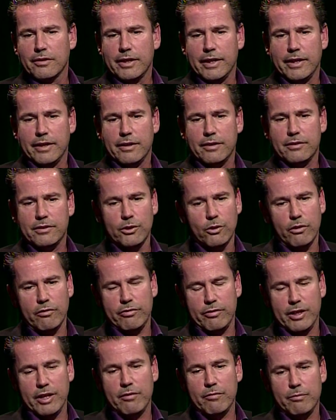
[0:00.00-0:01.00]
And you know,
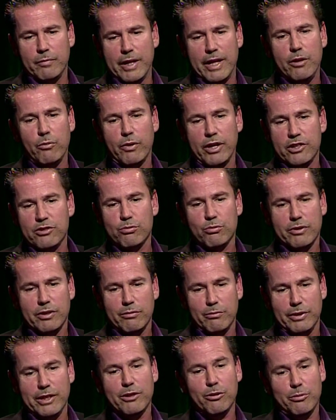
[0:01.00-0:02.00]
in many ways,
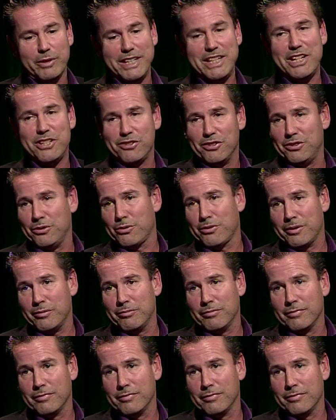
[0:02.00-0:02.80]
we need to do them.